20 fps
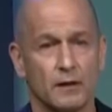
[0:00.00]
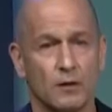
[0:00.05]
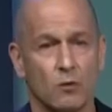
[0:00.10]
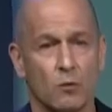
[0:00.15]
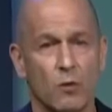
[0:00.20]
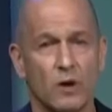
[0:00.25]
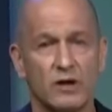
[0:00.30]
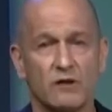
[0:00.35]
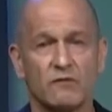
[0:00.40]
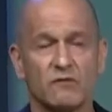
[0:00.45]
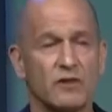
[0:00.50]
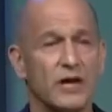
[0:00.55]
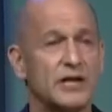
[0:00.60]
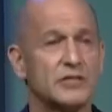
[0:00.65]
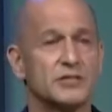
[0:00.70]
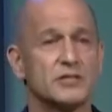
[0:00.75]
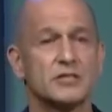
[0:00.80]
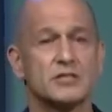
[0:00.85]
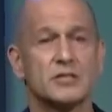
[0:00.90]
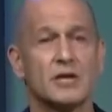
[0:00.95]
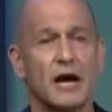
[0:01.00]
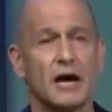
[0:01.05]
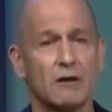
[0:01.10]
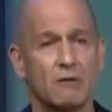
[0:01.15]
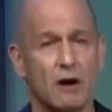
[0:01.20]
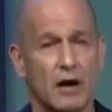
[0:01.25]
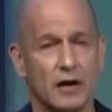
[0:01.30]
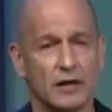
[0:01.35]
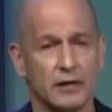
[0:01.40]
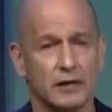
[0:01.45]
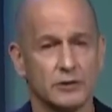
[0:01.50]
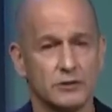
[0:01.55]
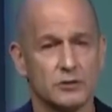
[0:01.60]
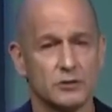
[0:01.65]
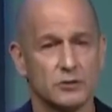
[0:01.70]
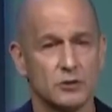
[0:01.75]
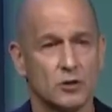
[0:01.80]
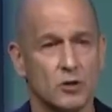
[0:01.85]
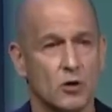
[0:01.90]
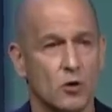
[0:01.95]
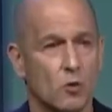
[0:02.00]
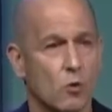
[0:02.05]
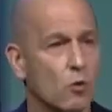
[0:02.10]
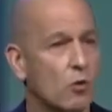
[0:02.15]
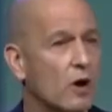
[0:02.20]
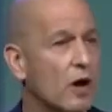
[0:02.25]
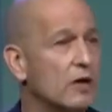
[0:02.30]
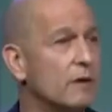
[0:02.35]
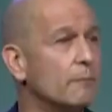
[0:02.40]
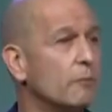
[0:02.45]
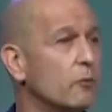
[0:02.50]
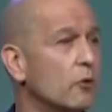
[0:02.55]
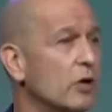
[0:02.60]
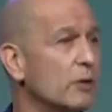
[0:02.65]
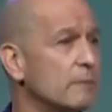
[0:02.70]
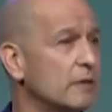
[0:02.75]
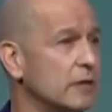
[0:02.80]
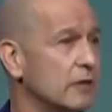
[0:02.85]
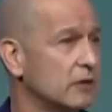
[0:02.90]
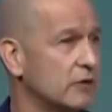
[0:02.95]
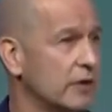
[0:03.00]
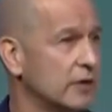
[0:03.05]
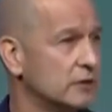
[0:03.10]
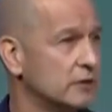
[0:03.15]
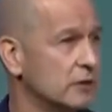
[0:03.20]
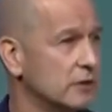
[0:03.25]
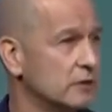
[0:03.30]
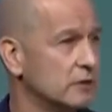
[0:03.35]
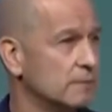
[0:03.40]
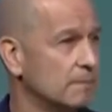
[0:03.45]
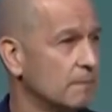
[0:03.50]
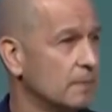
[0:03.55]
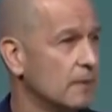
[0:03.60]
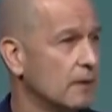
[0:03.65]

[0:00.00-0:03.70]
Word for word: when inflation skyrockets or unemployment increases?